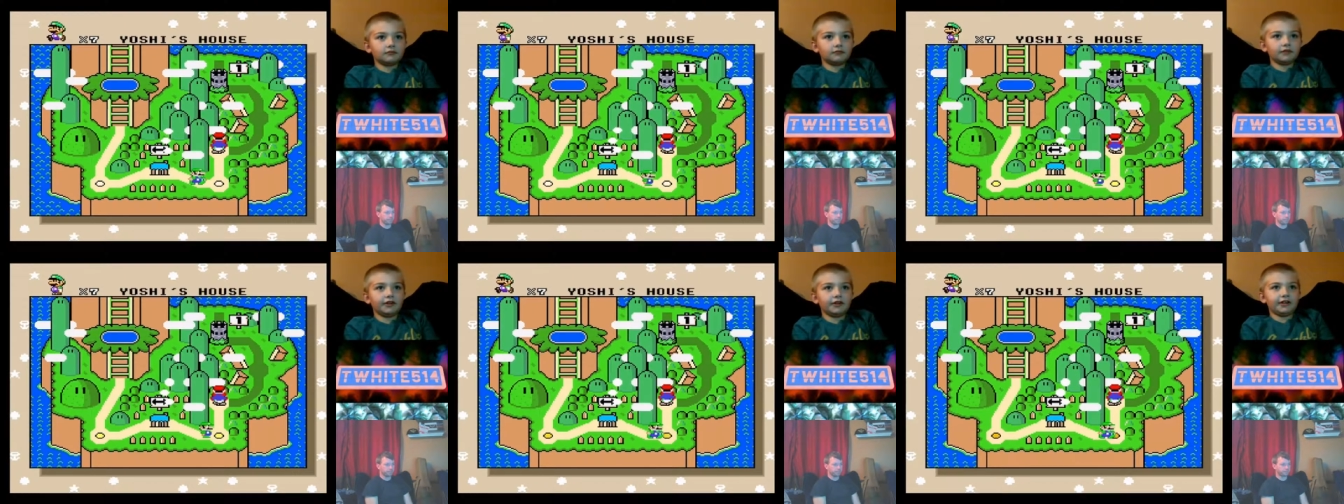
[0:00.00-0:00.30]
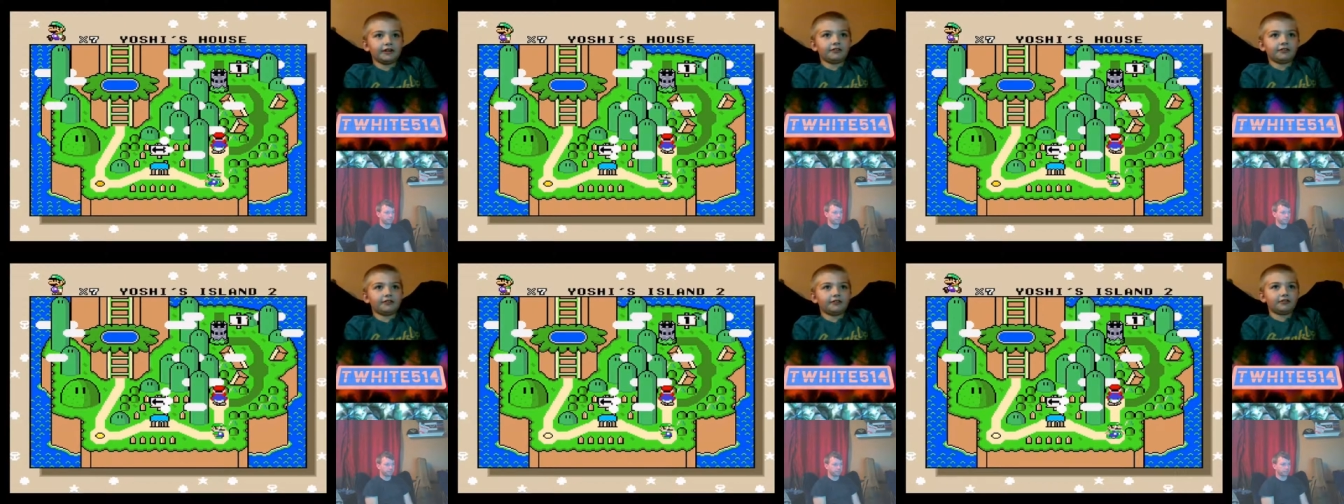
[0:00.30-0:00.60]

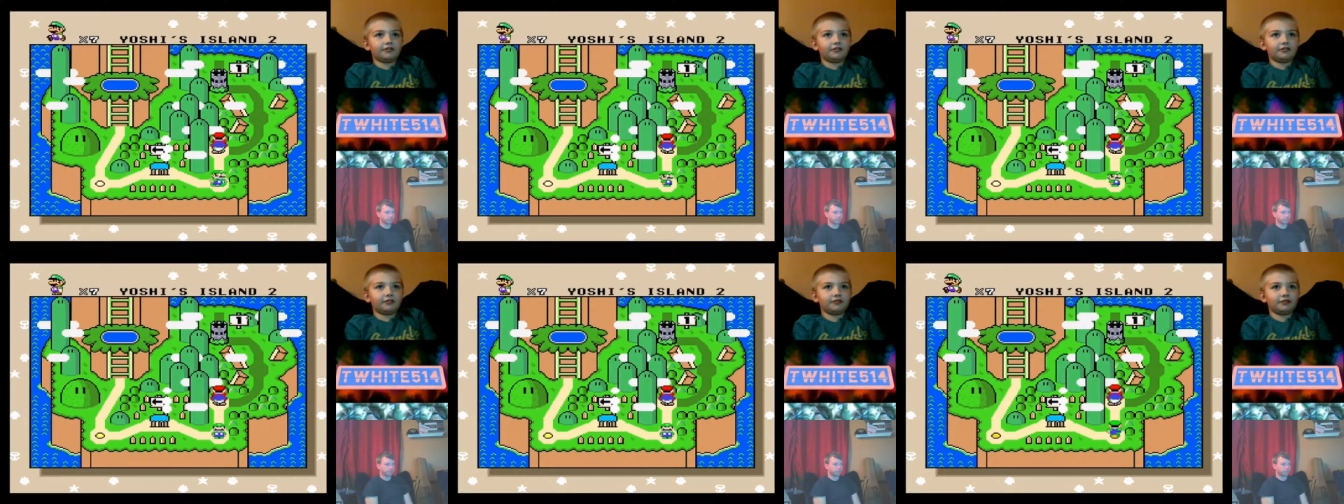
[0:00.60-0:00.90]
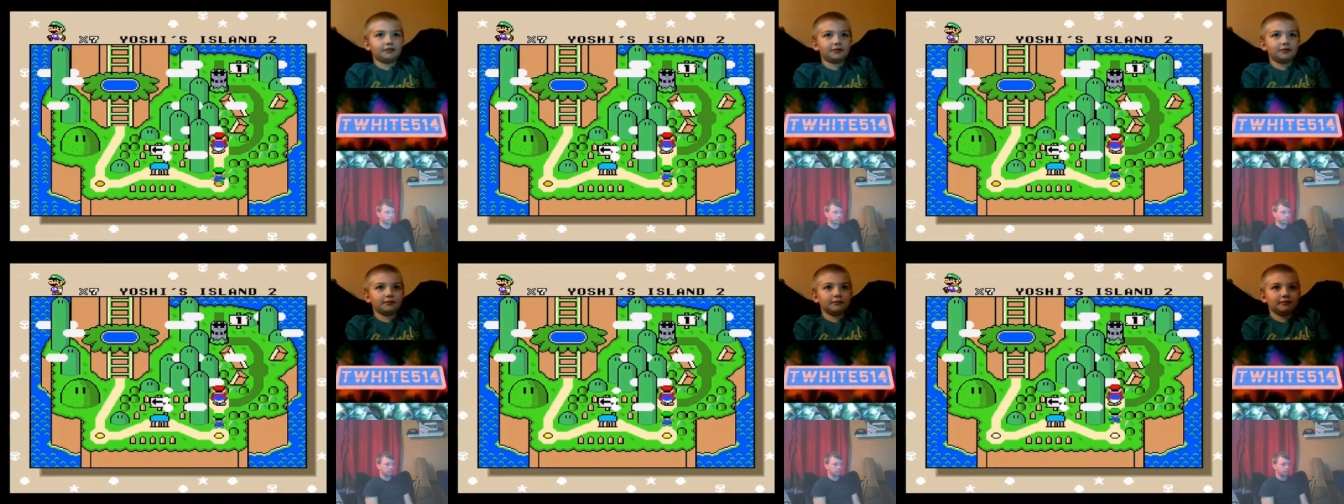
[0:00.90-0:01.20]
Yes.
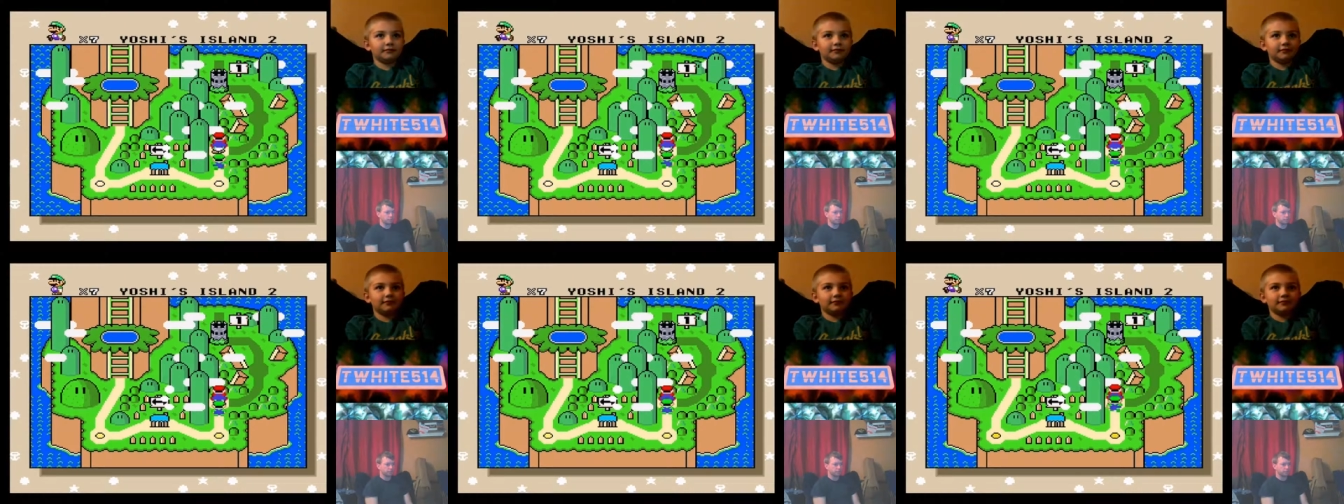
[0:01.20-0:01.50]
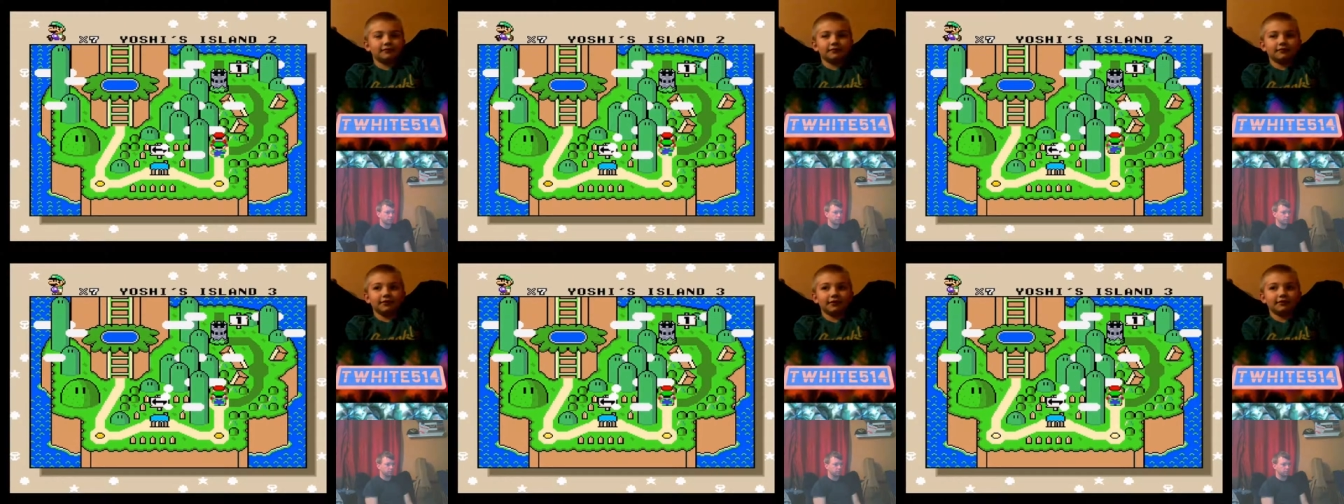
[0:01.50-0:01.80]

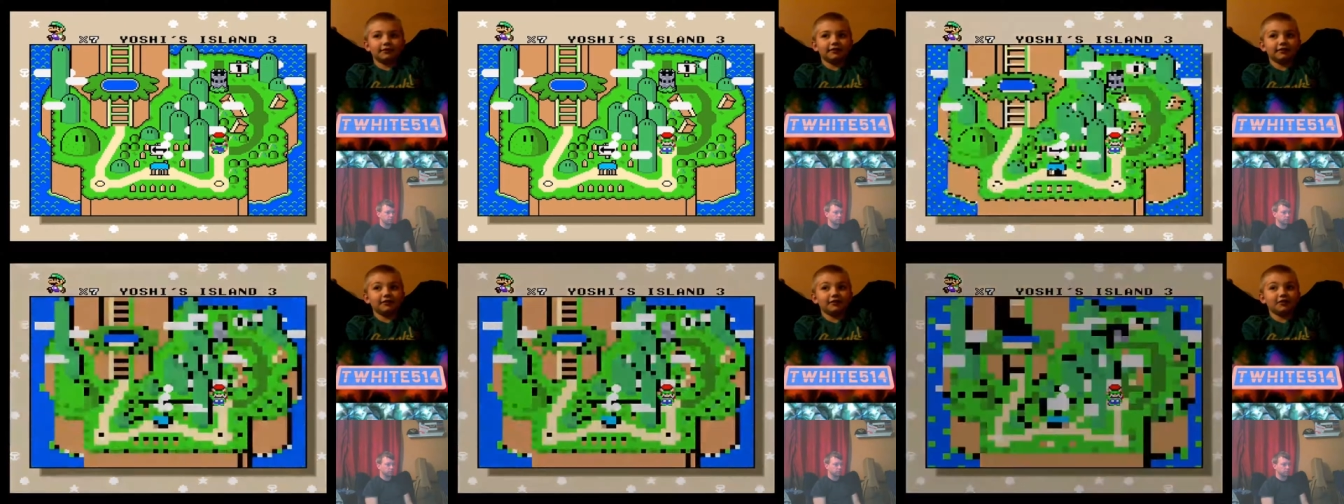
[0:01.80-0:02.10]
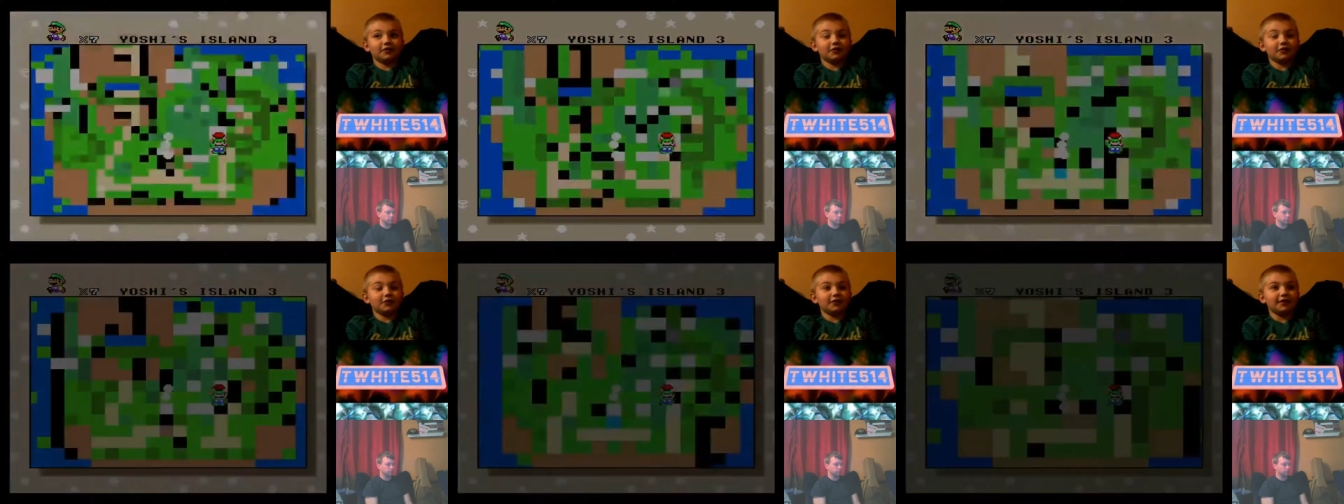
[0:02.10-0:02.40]
This is
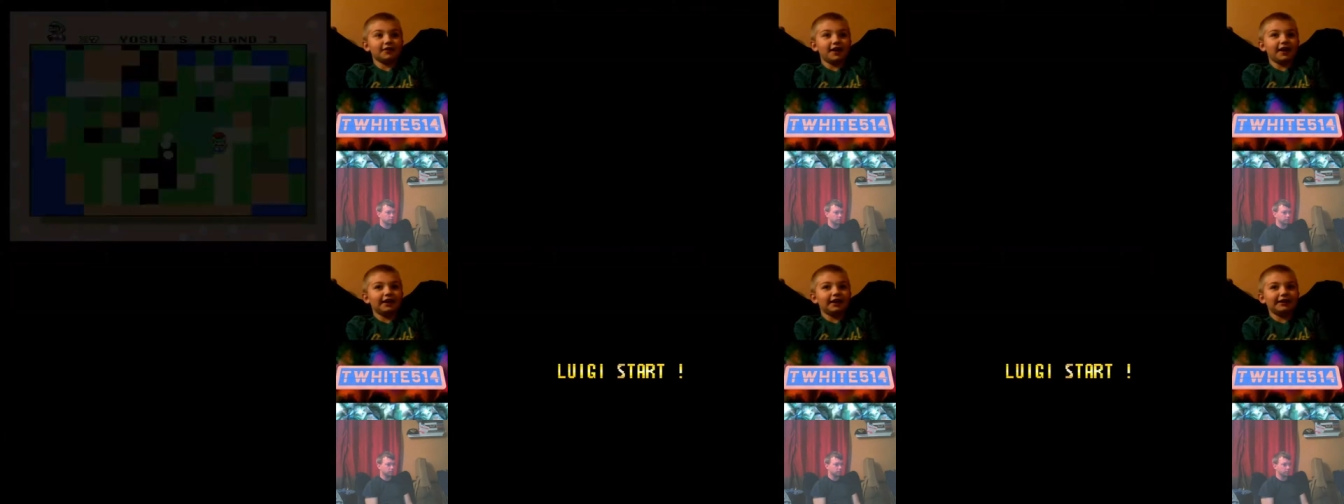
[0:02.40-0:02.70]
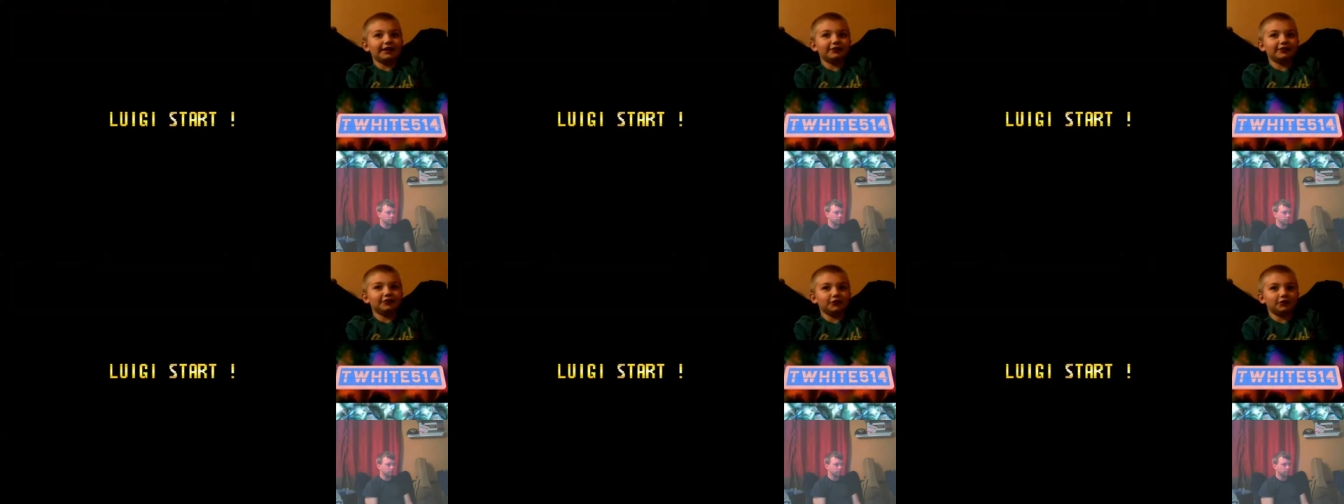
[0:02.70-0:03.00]
Third Eye
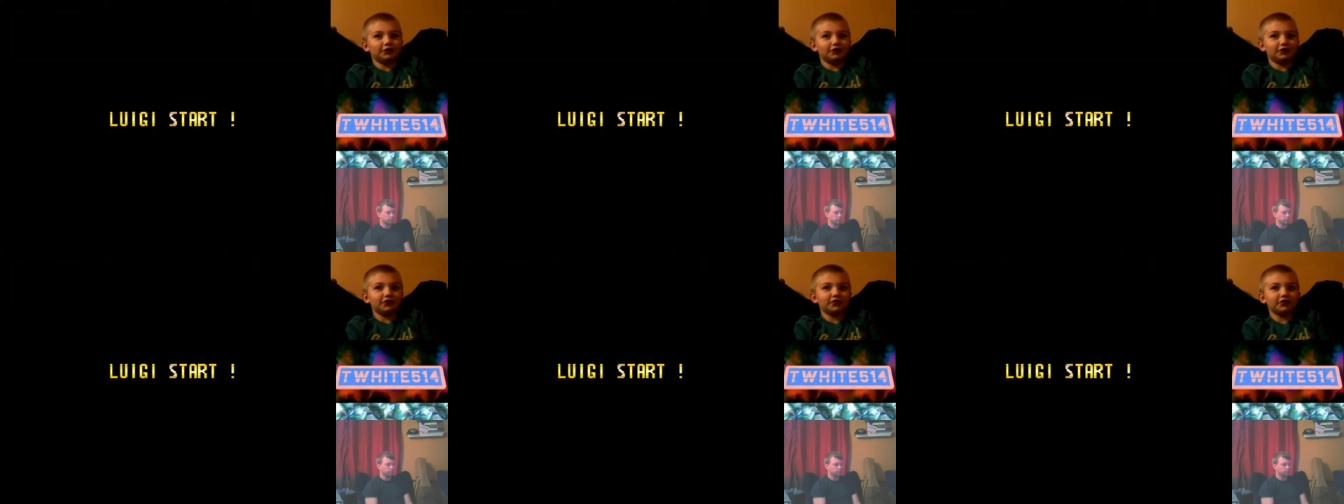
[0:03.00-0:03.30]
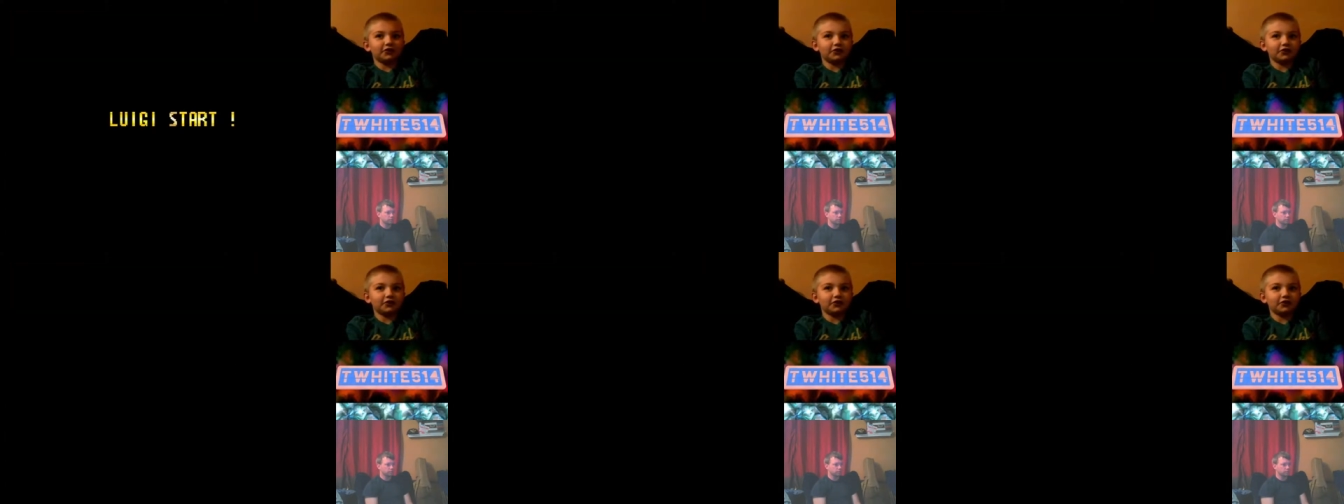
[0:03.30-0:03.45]
and dun dun dun